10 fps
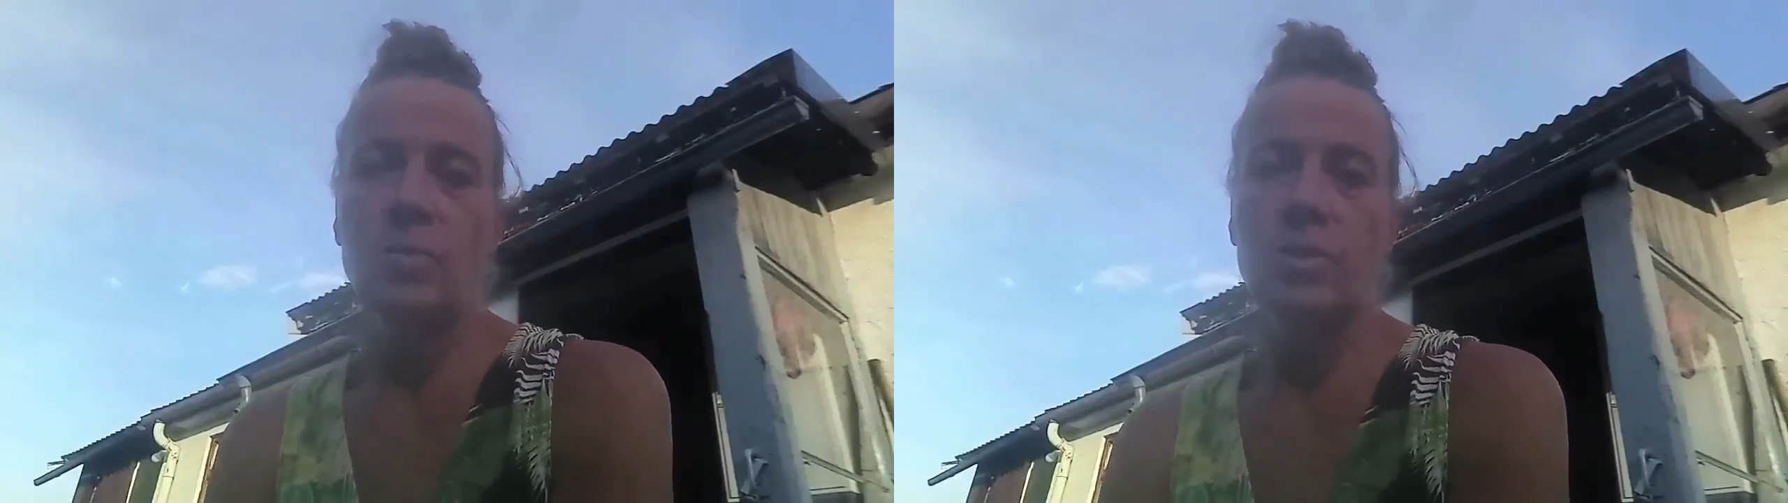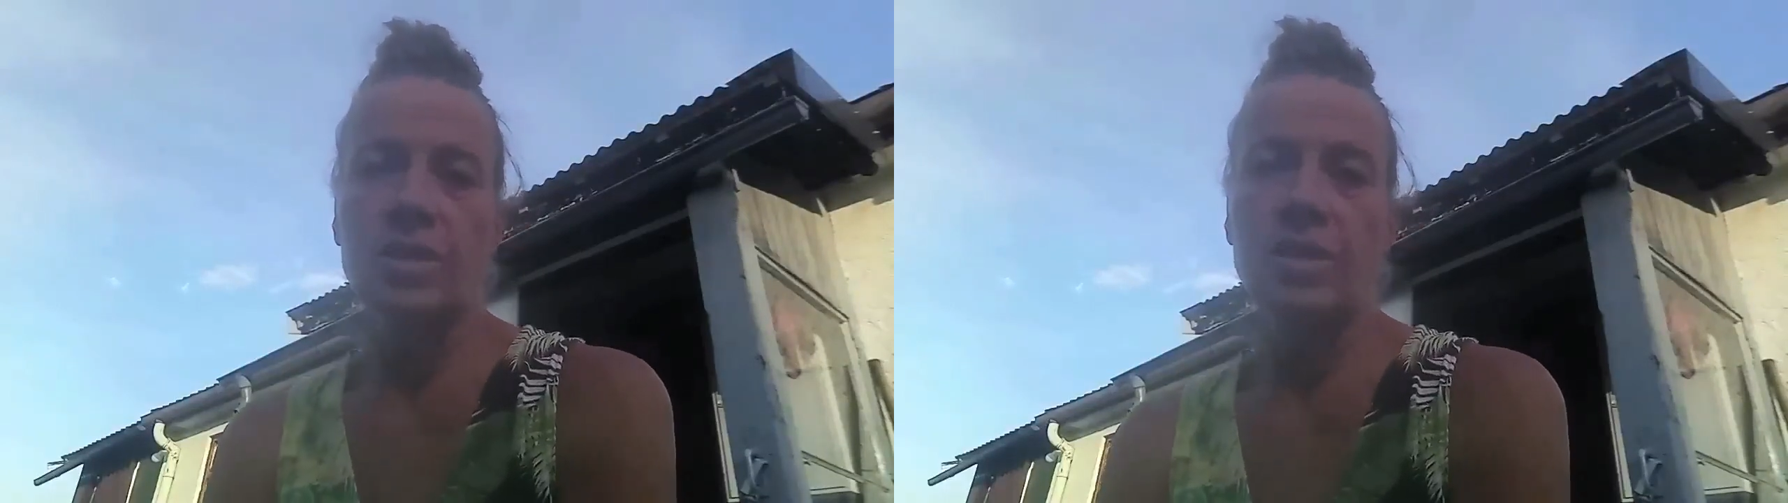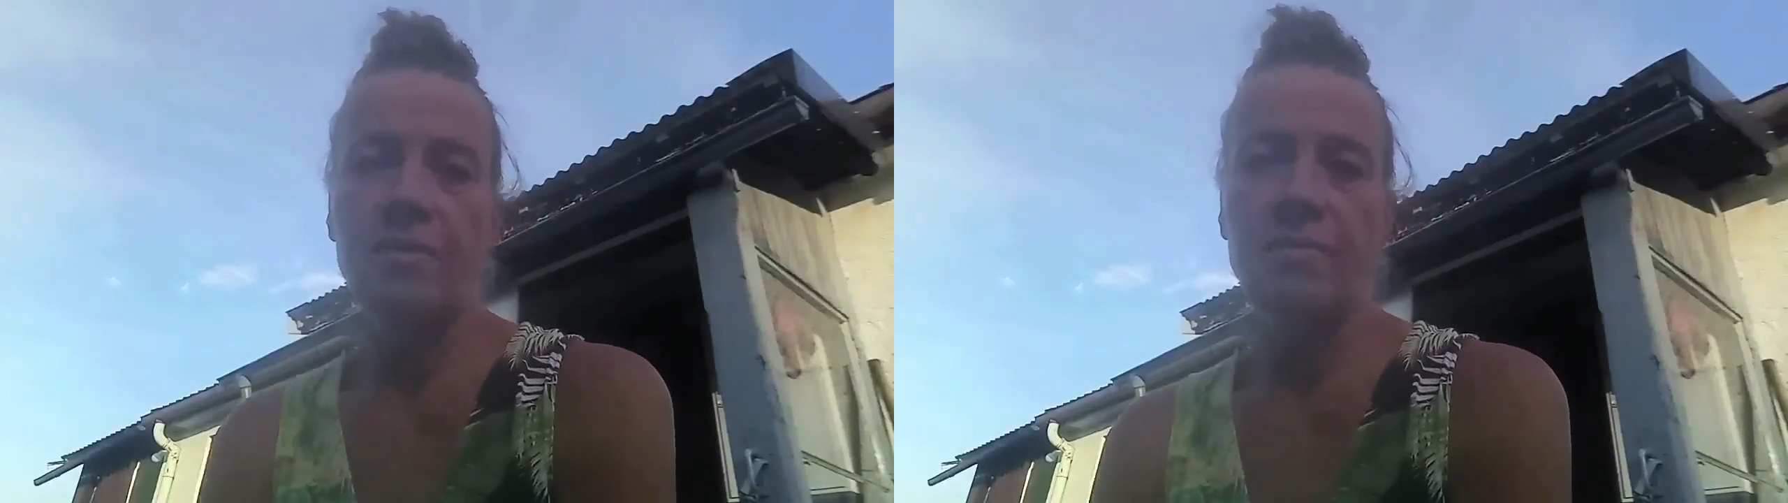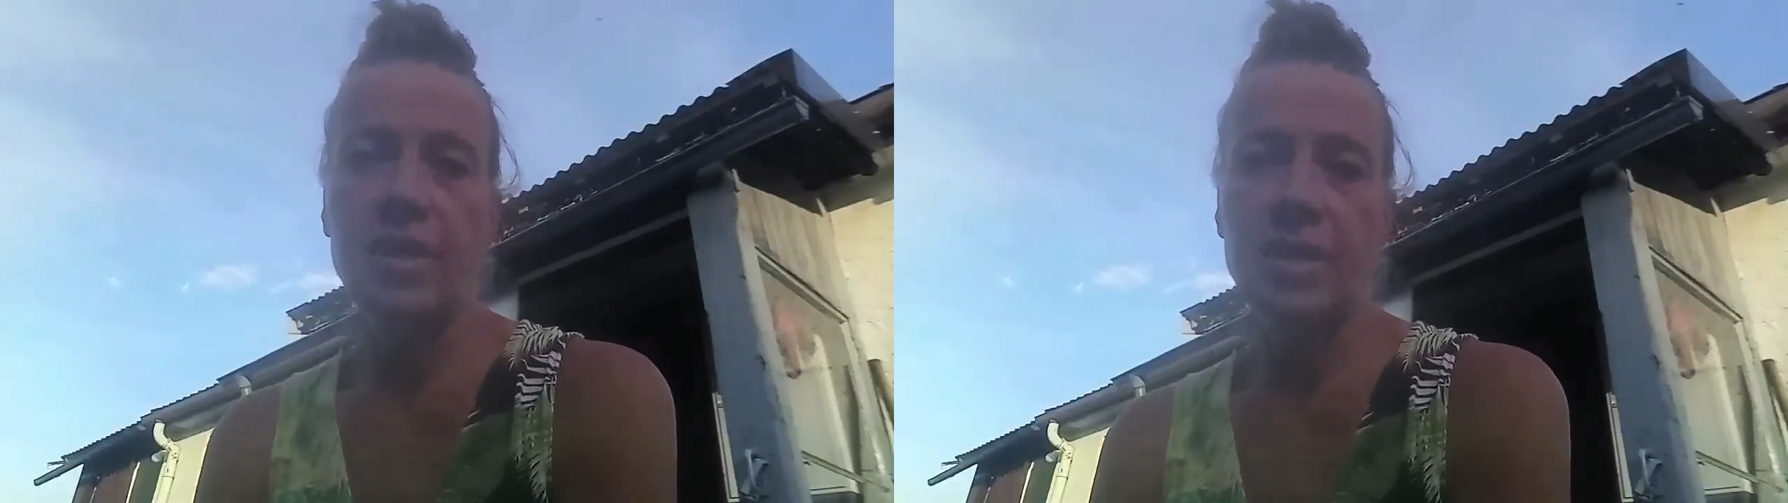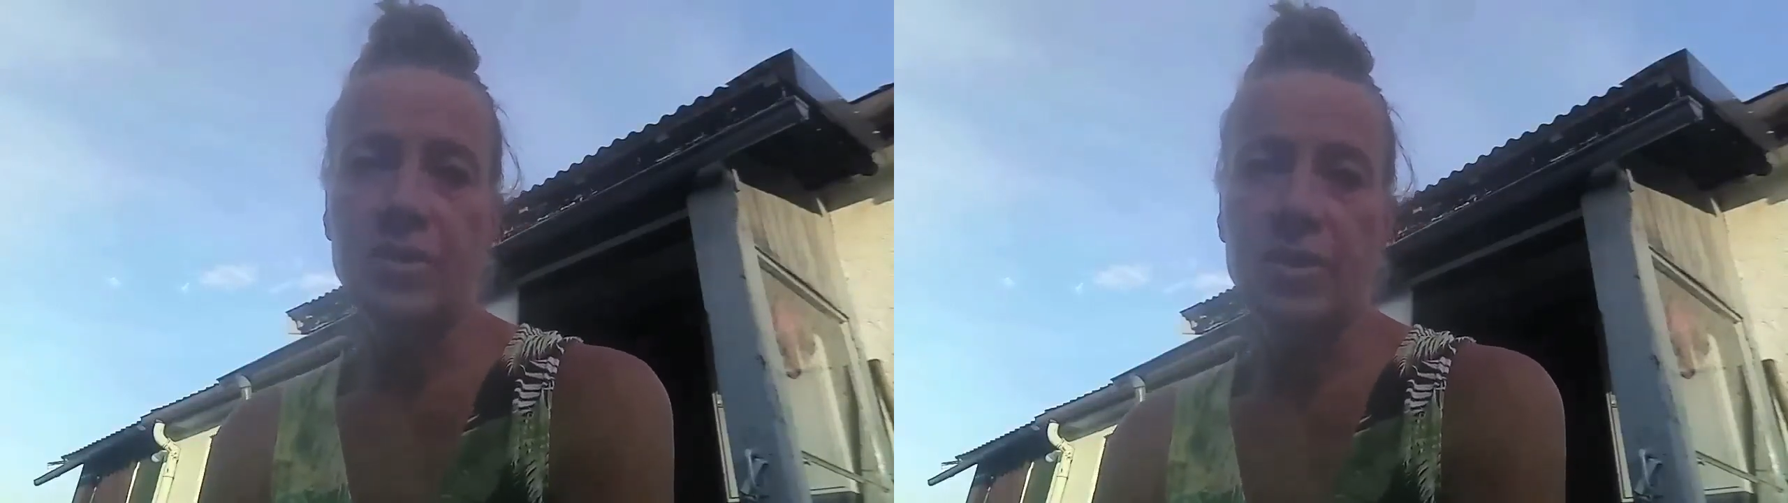which I have
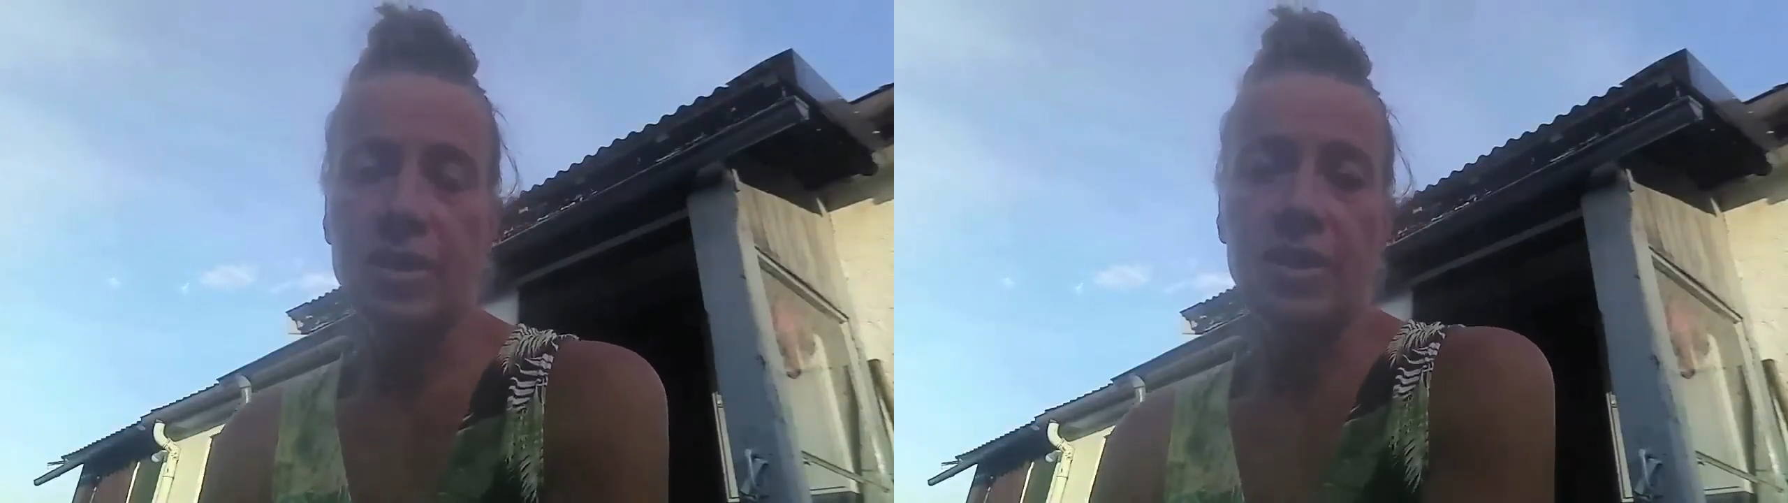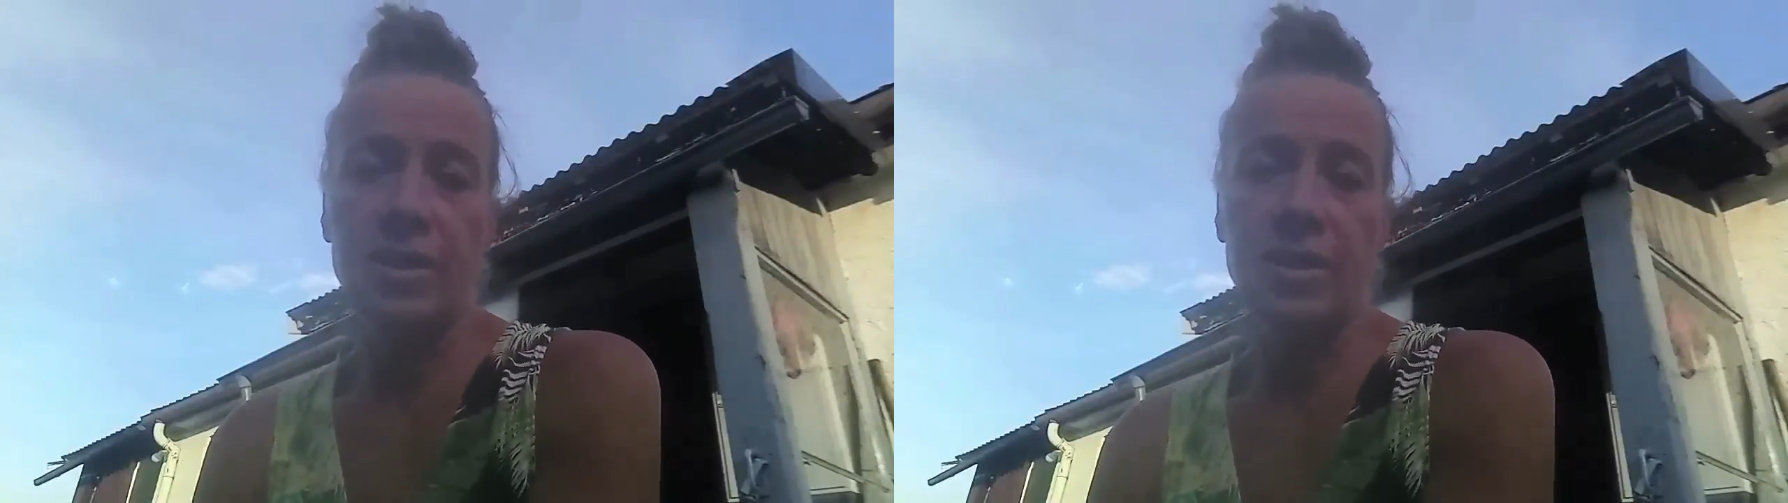there.